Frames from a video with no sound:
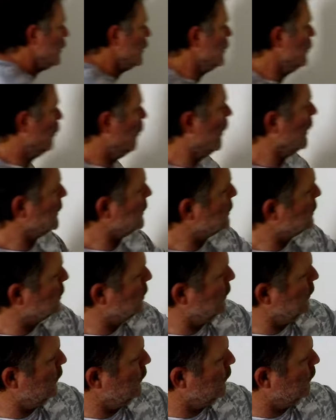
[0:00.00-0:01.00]
You want
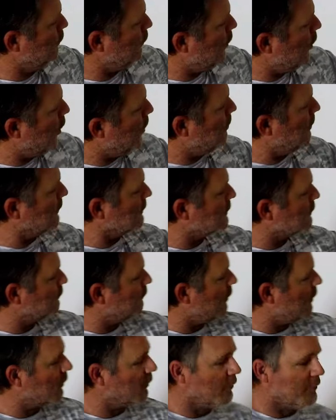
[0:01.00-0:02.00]
to almost
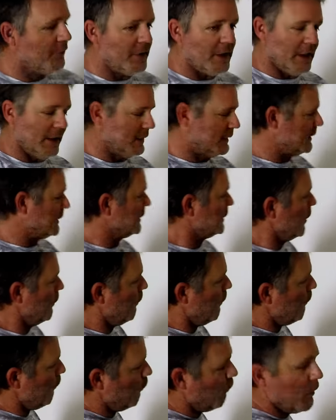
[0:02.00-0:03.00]
follow this.
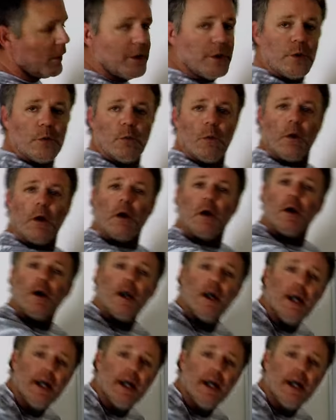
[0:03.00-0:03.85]
So when you are